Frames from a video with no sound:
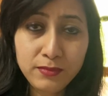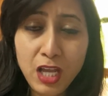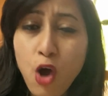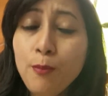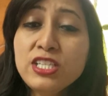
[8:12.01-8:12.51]

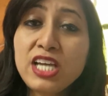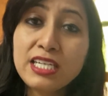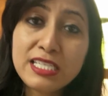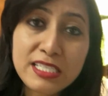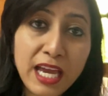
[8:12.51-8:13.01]
How much
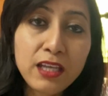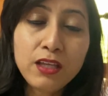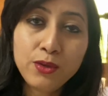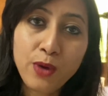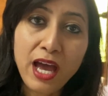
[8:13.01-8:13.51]
understanding
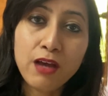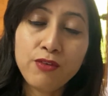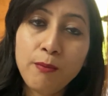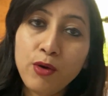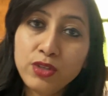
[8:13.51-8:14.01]
you have
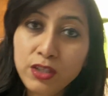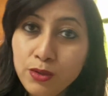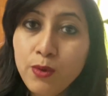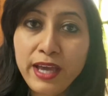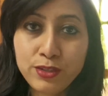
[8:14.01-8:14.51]
about the
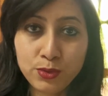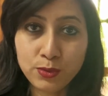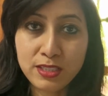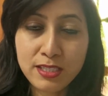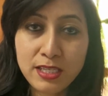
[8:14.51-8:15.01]
UI
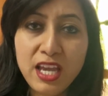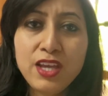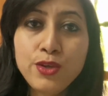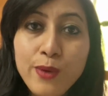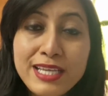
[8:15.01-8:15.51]
tools,
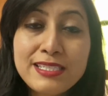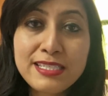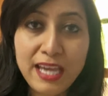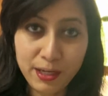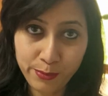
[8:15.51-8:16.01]
UX
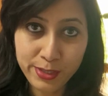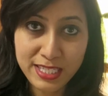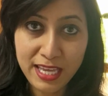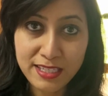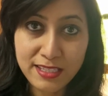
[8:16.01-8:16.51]
design
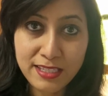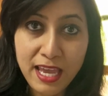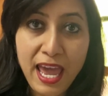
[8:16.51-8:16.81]
process,